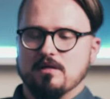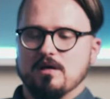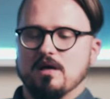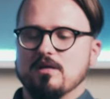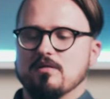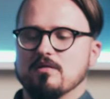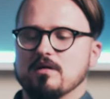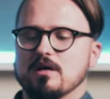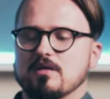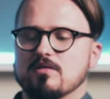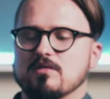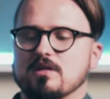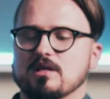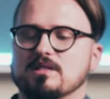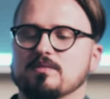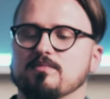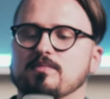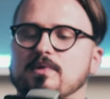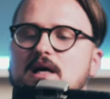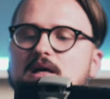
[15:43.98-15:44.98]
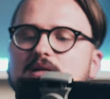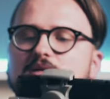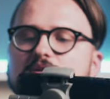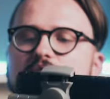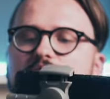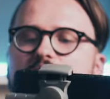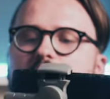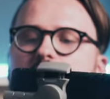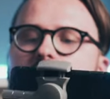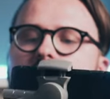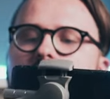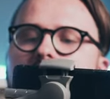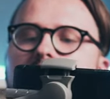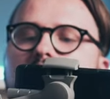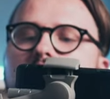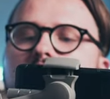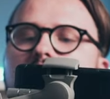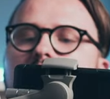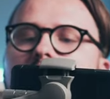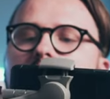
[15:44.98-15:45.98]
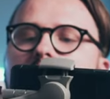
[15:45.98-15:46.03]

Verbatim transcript: and you can just plug your phone in